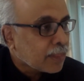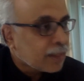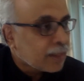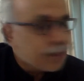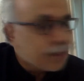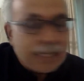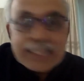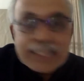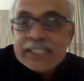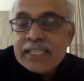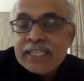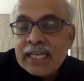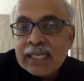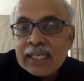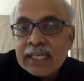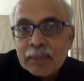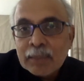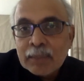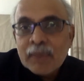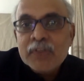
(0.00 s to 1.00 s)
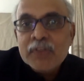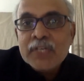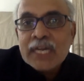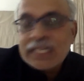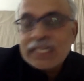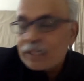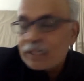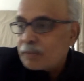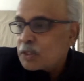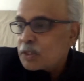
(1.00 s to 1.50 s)
I see a couple of
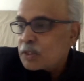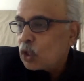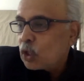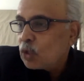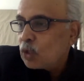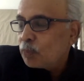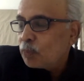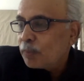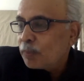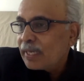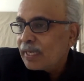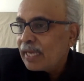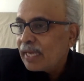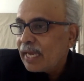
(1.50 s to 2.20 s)
startups developing